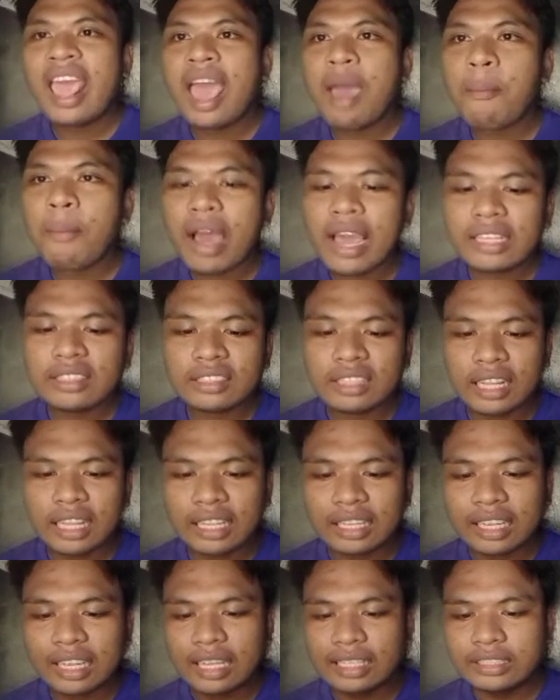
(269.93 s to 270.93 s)
Amide
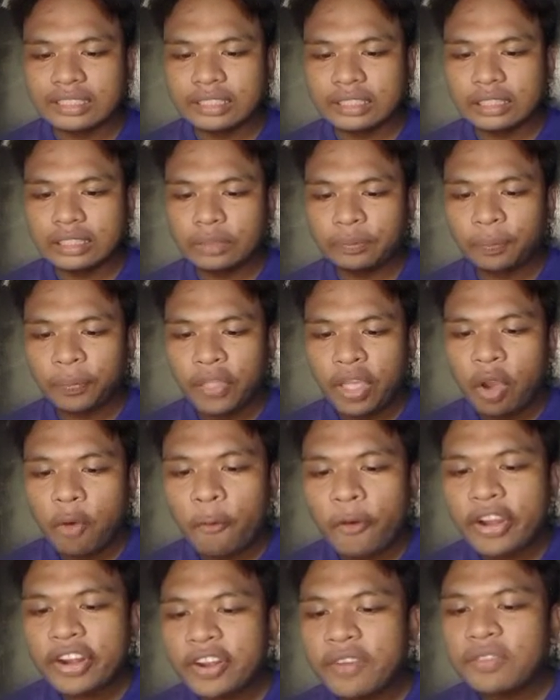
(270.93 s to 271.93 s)
linkage.
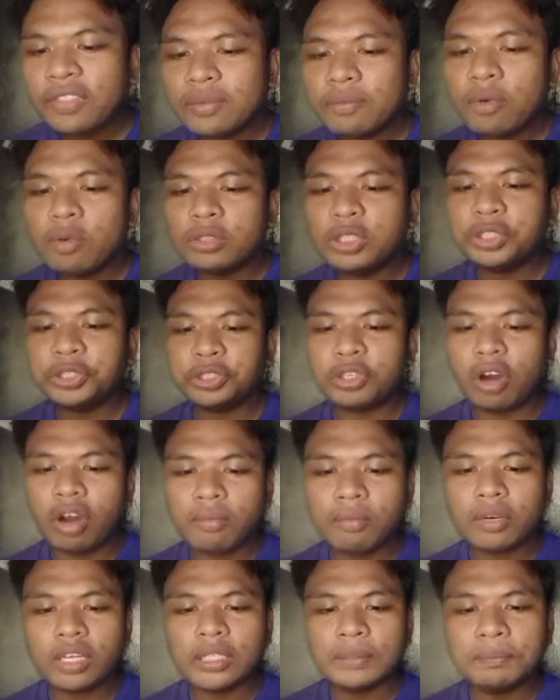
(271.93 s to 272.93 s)
One of the most
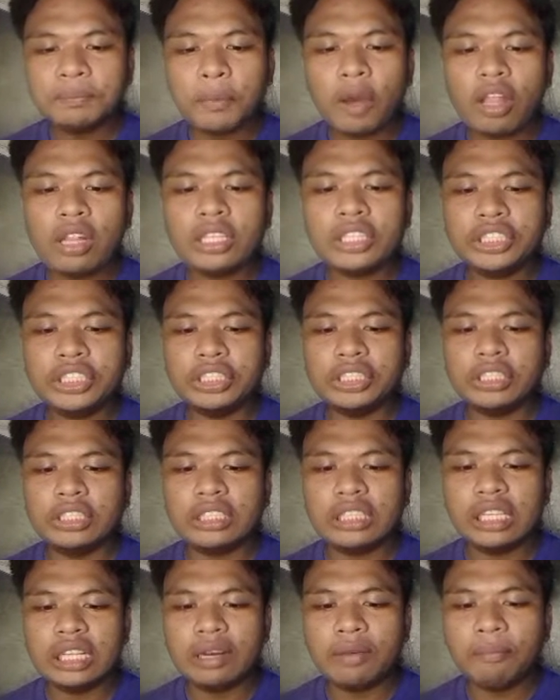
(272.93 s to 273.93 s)
common molecules
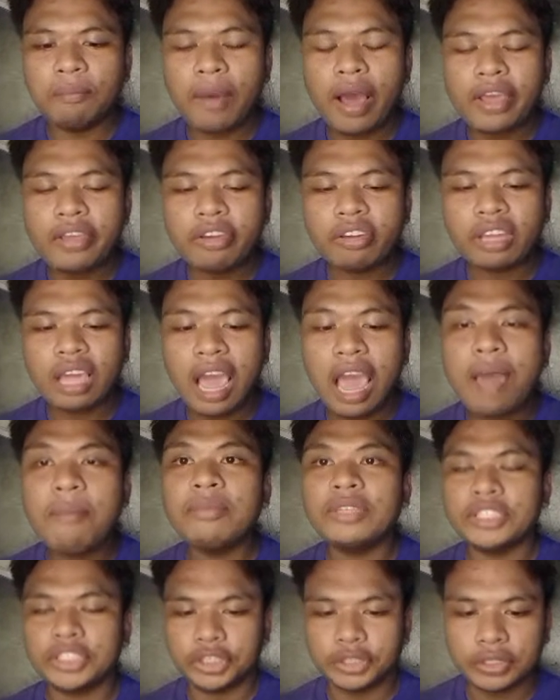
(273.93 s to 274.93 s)
in
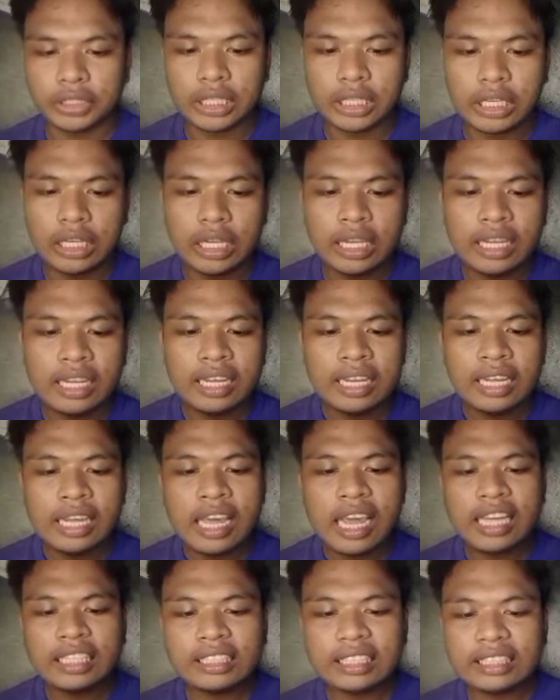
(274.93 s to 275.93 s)
biochemistry
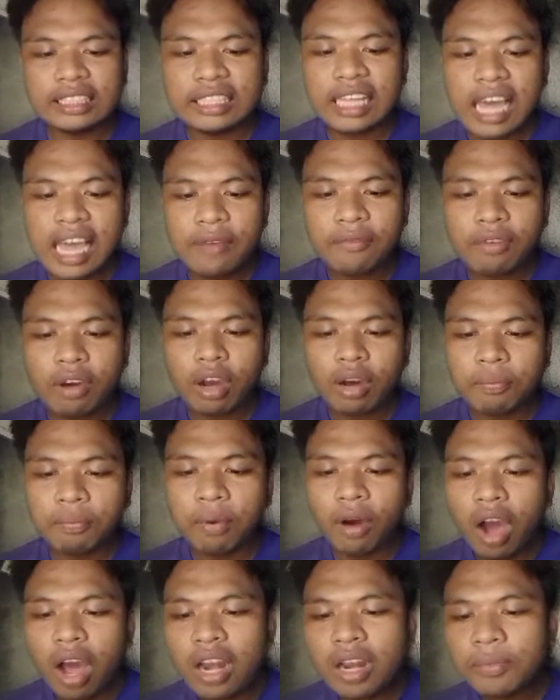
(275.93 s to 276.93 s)
is a type of
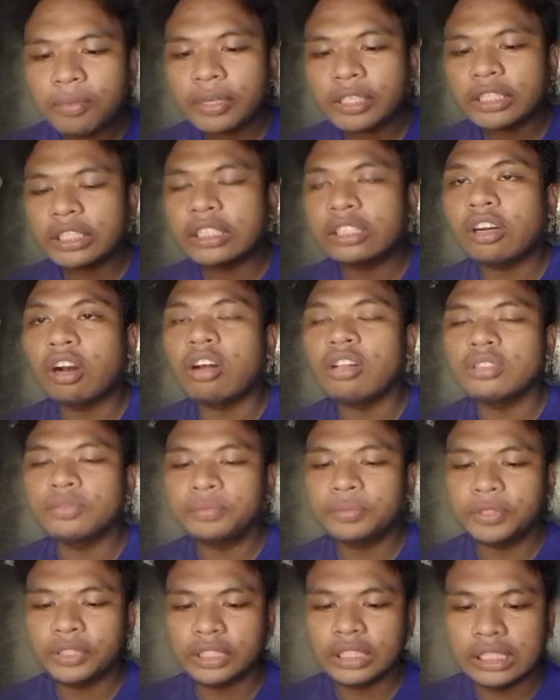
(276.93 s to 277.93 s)
polymers called
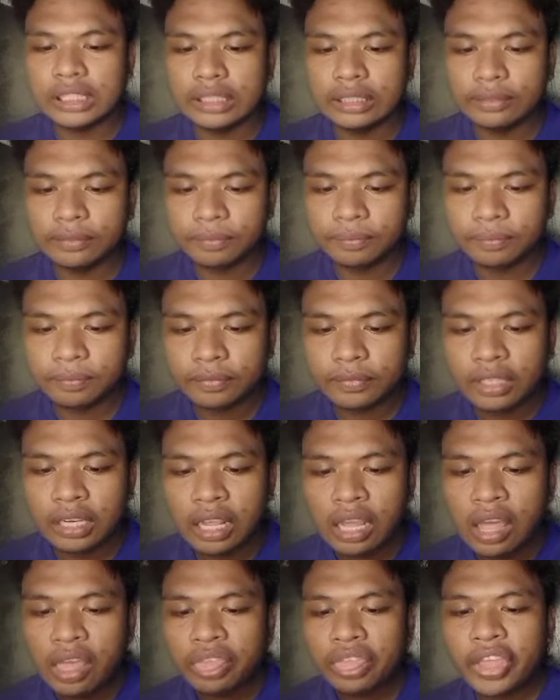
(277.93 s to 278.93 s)
proteins.
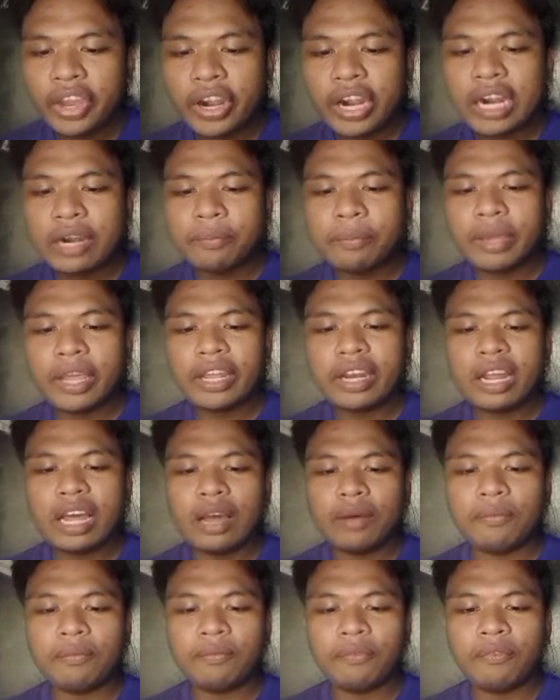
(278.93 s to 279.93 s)
They are made
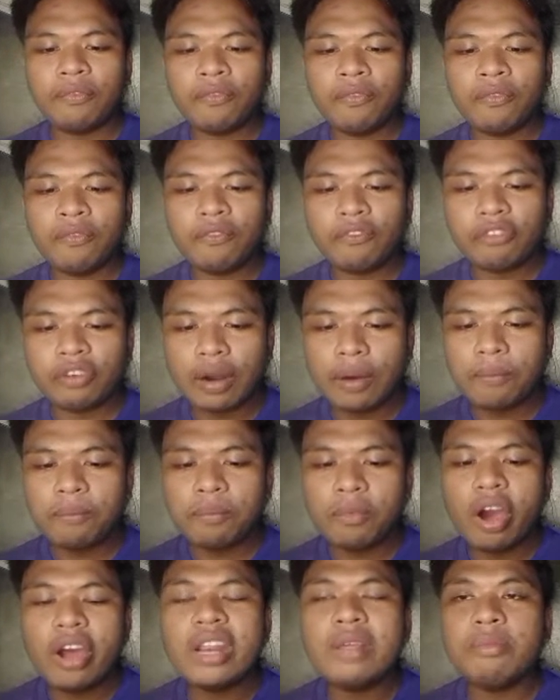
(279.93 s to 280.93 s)
up from
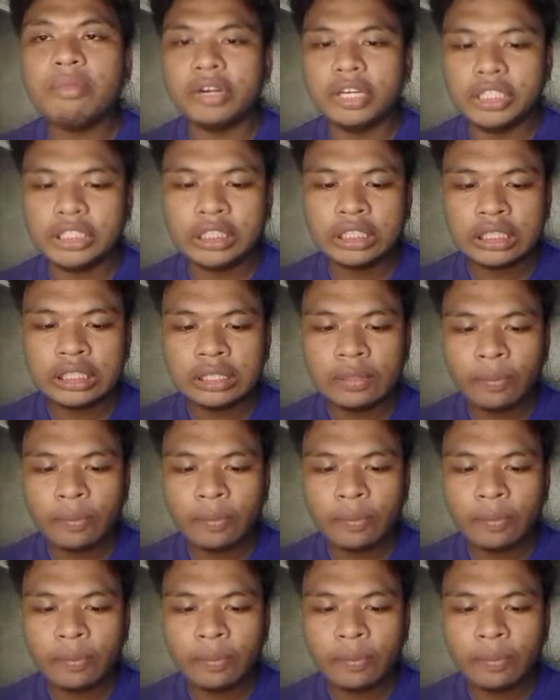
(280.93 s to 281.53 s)
monomers